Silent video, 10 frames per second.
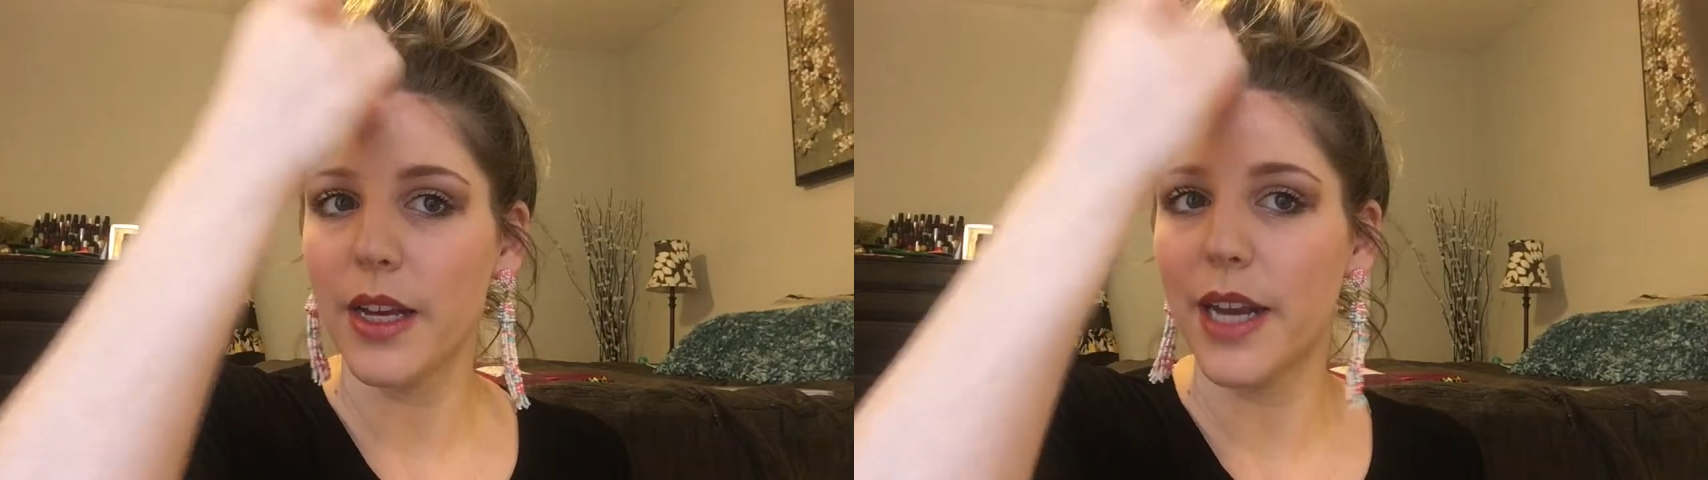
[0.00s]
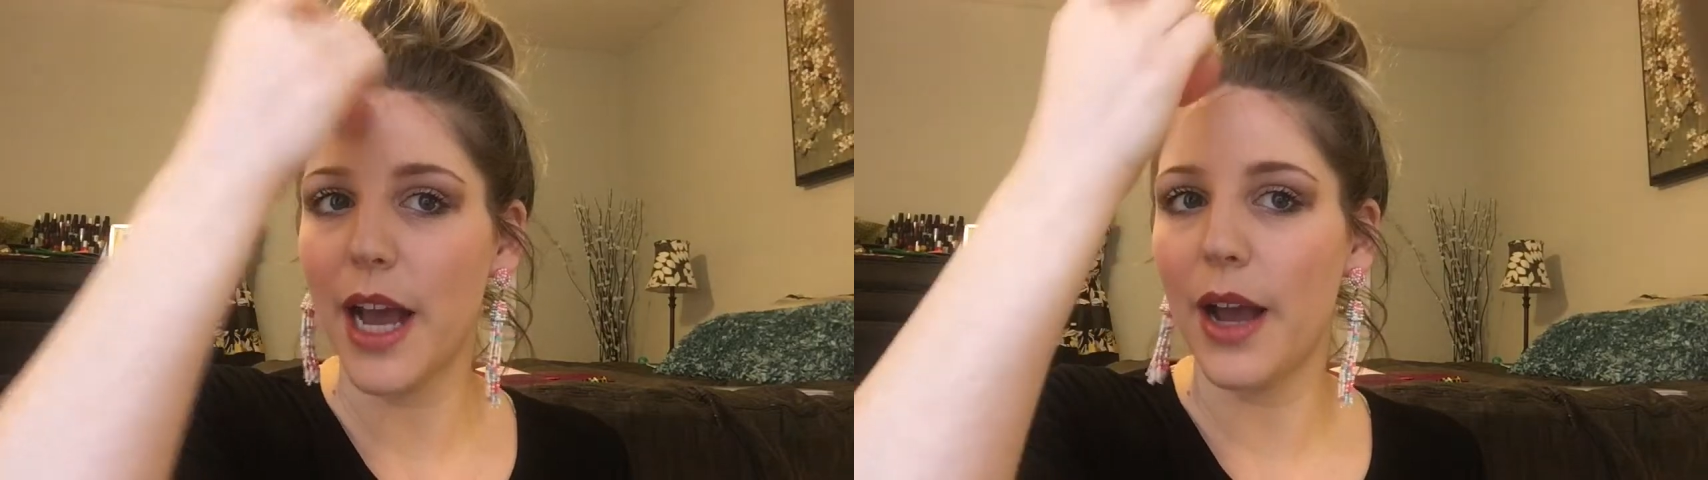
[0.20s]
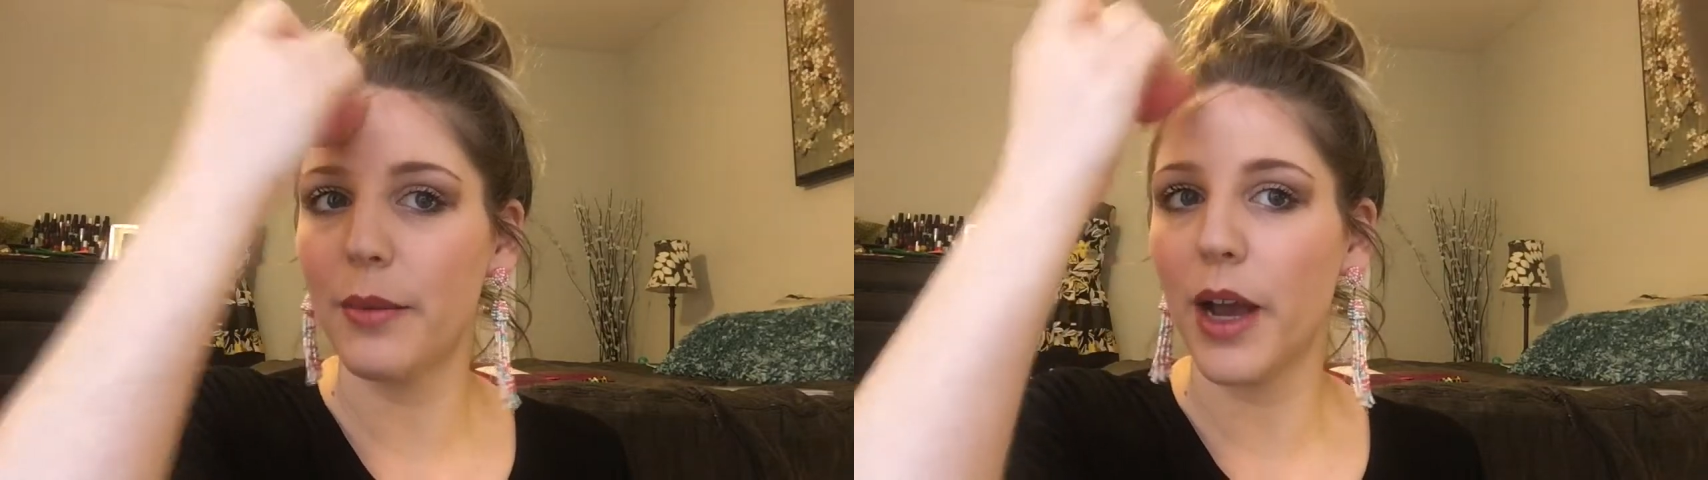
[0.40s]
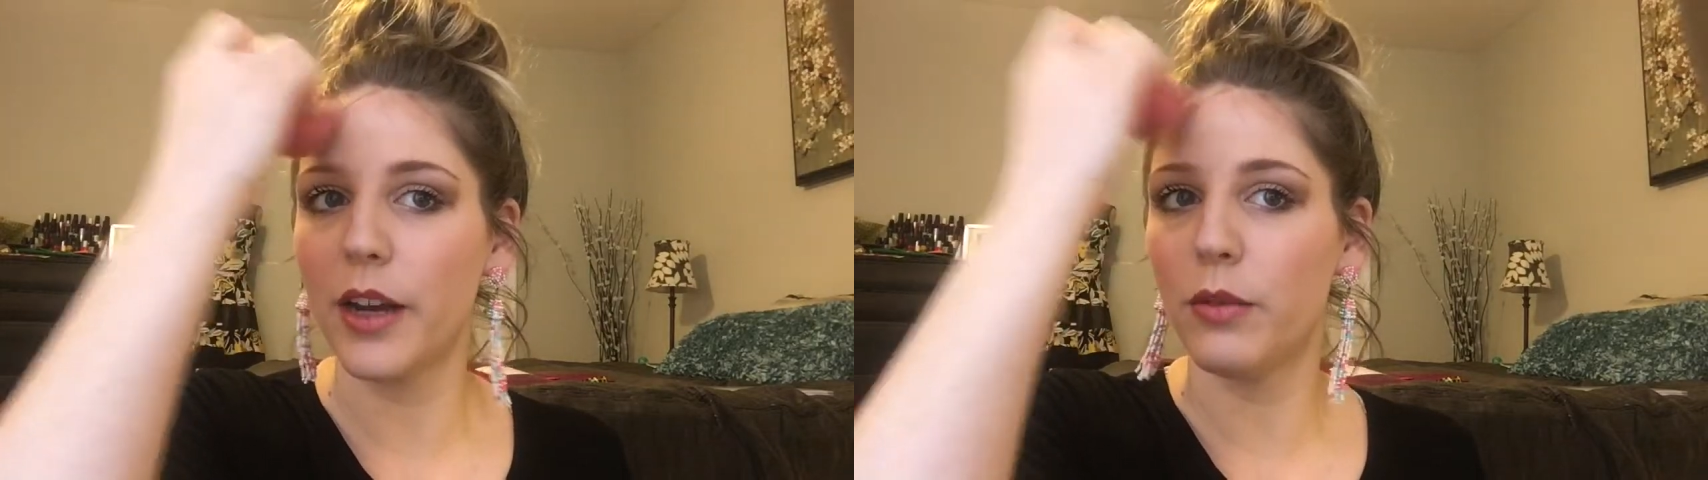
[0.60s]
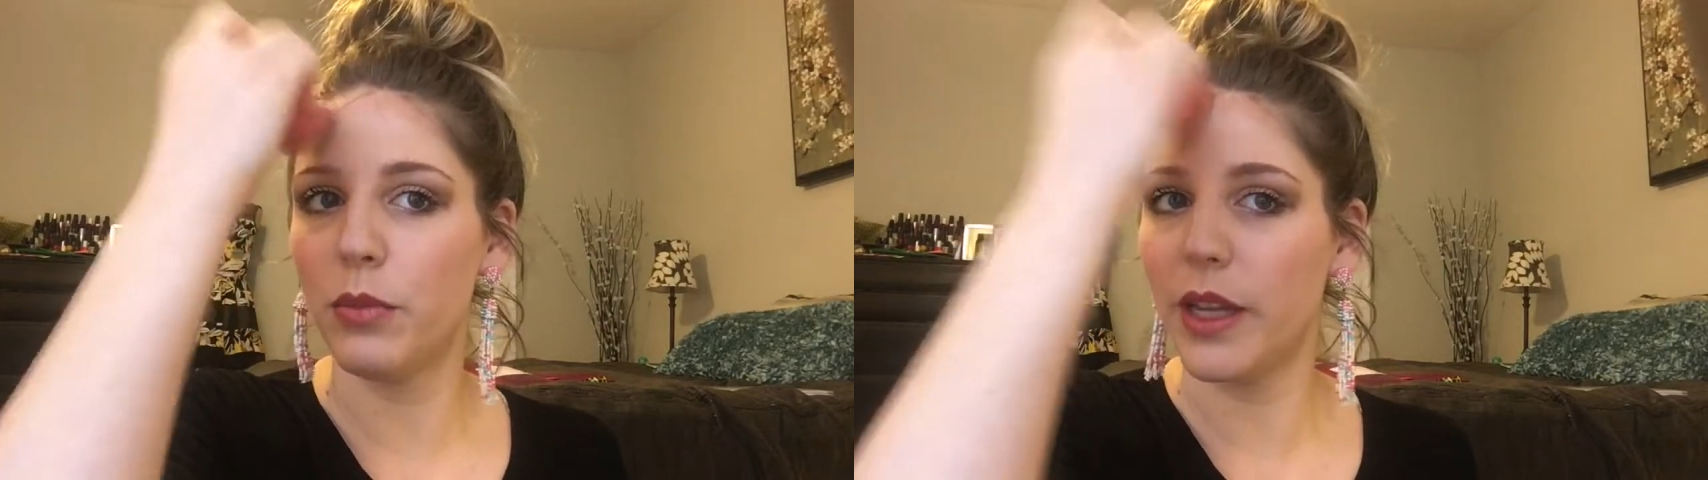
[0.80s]
Now I'm
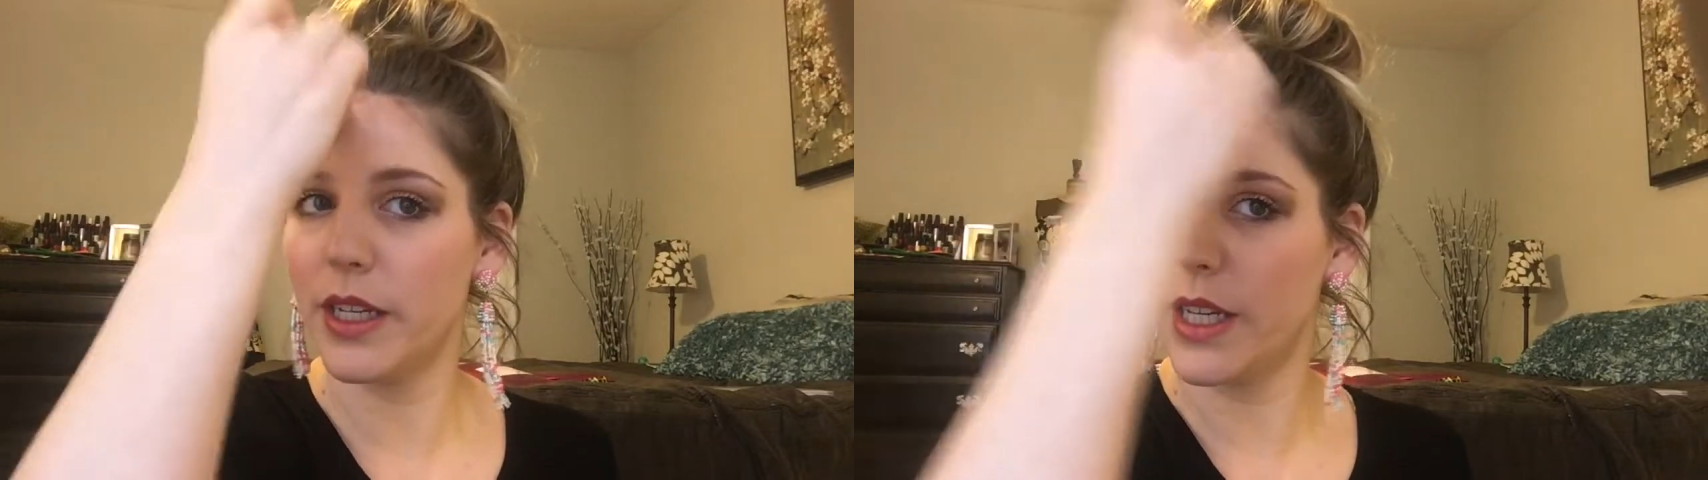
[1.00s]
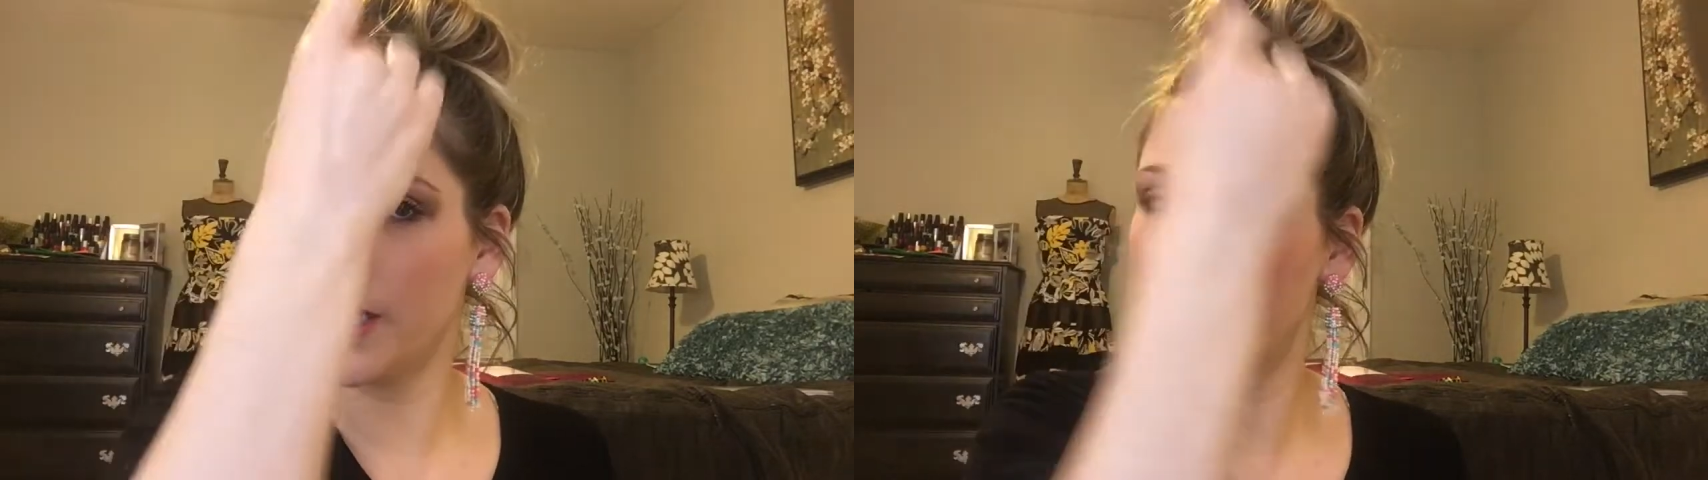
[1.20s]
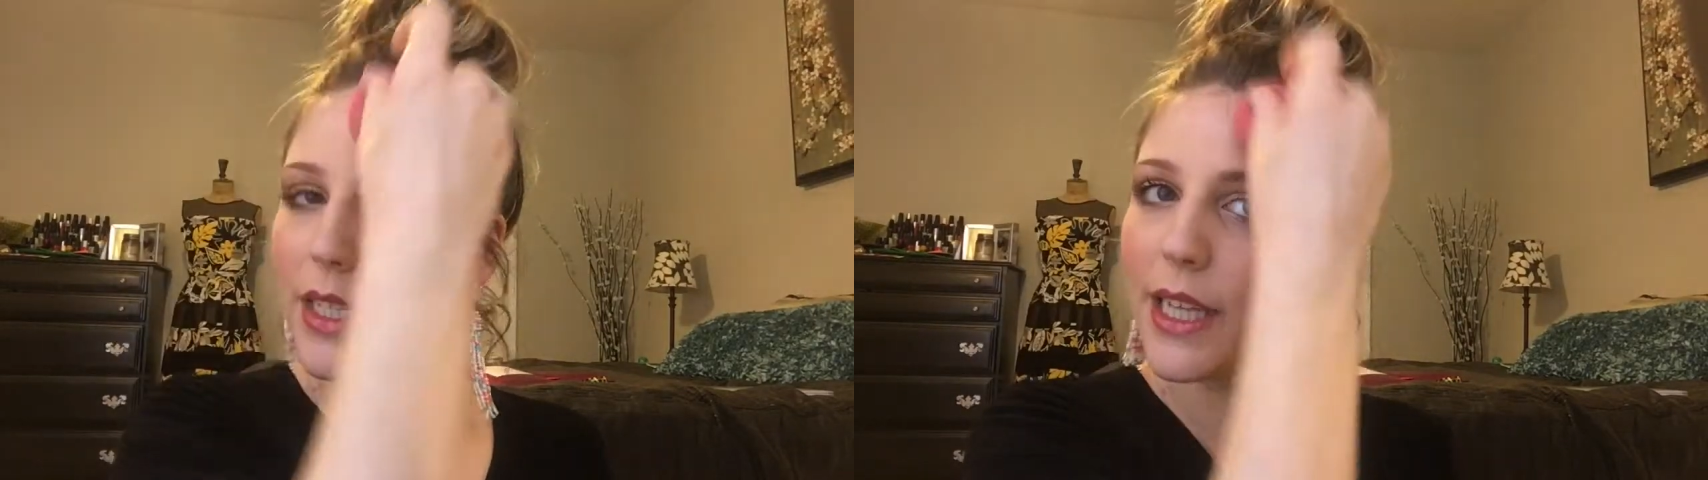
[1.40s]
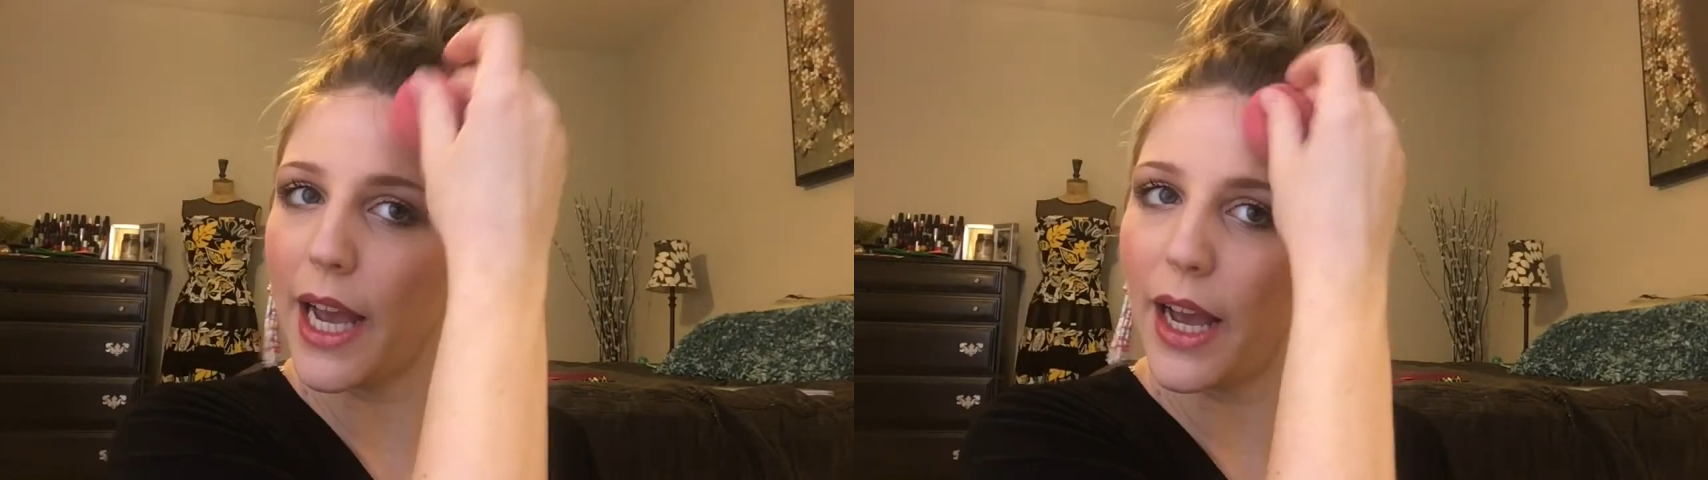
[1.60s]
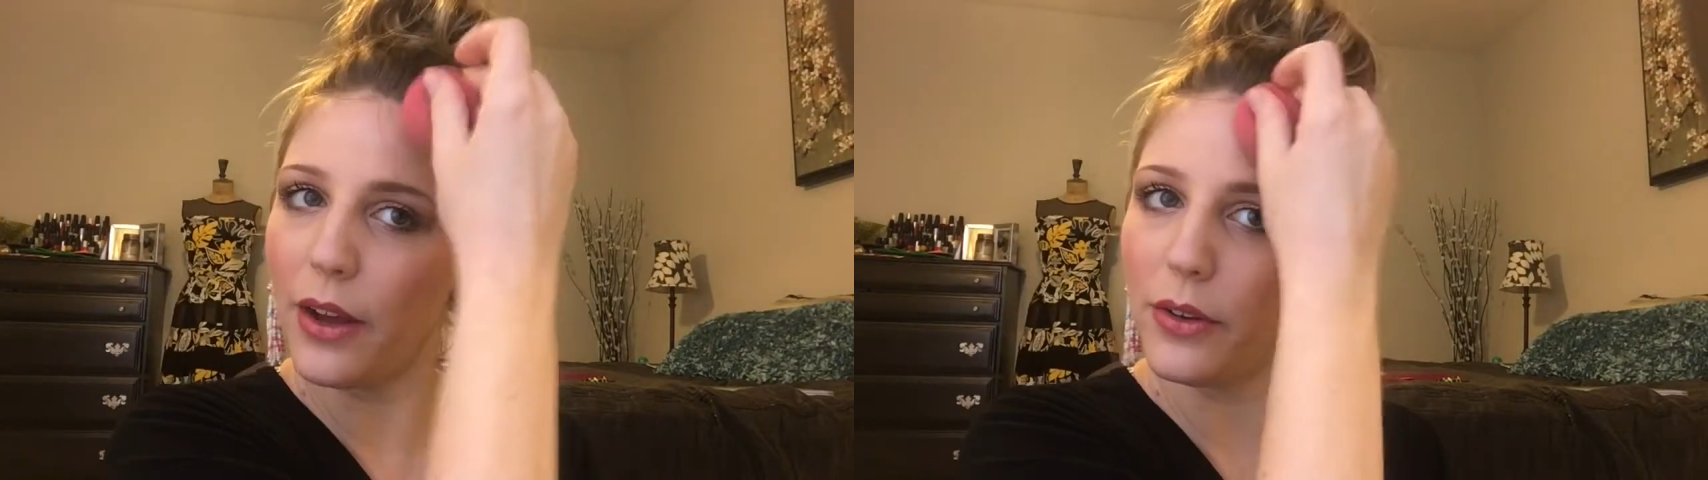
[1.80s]
kind of blending it
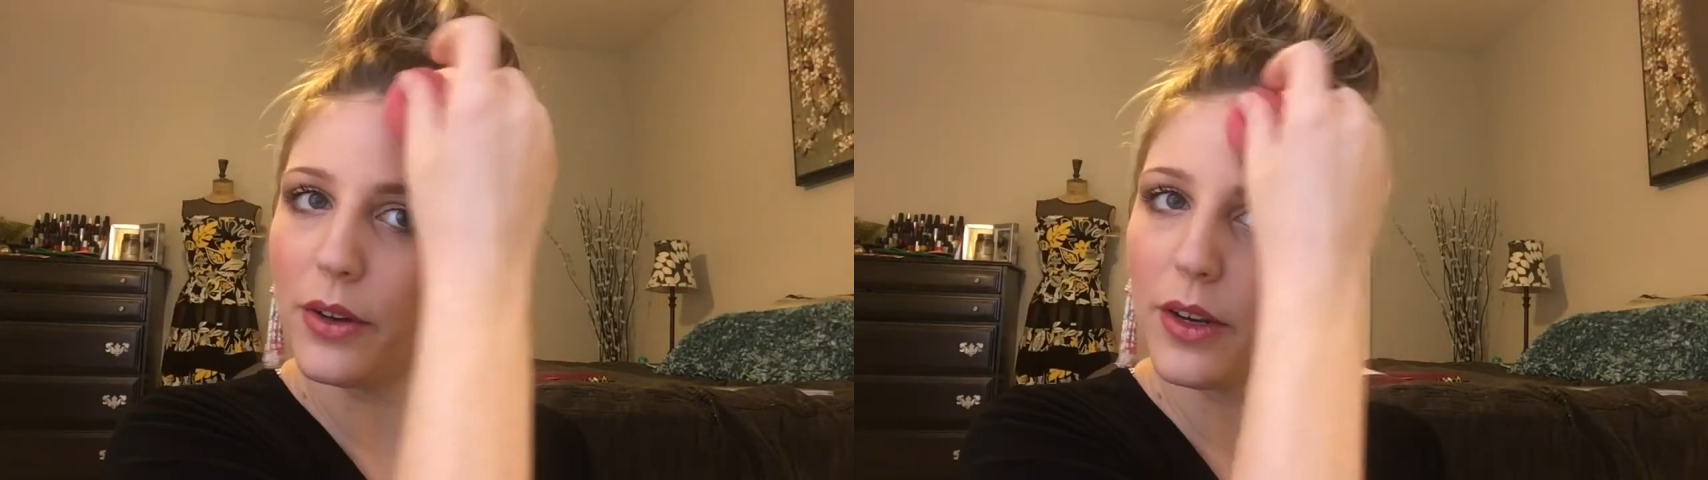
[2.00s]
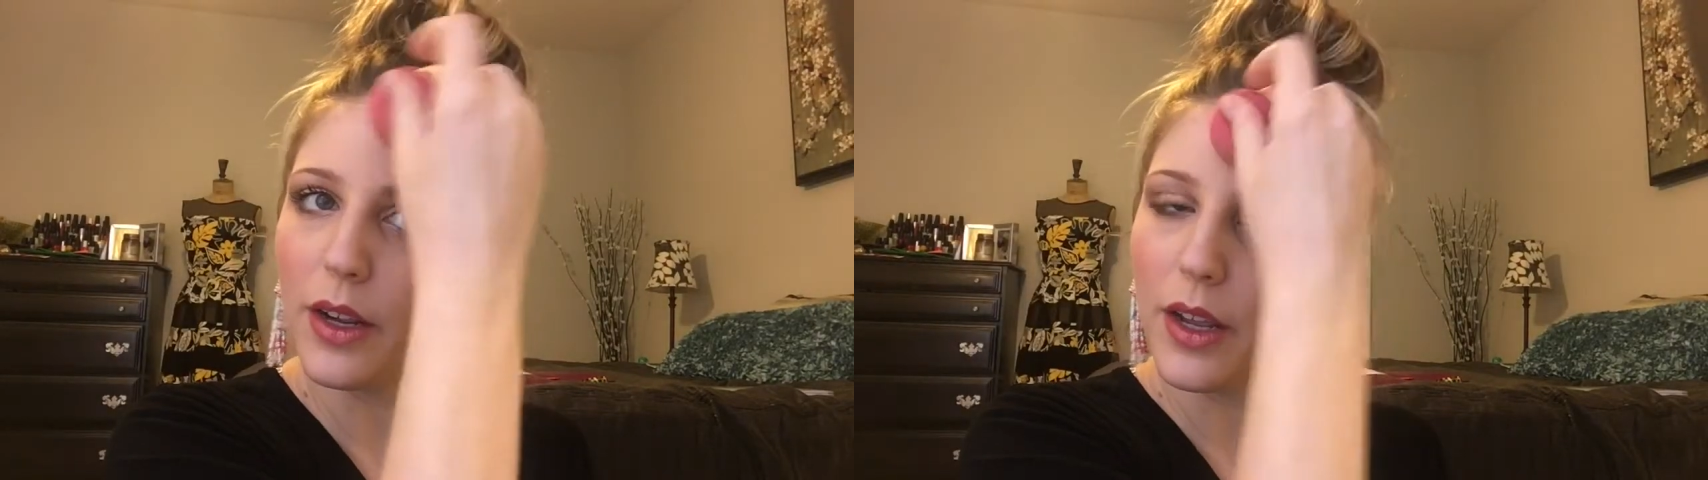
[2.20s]
down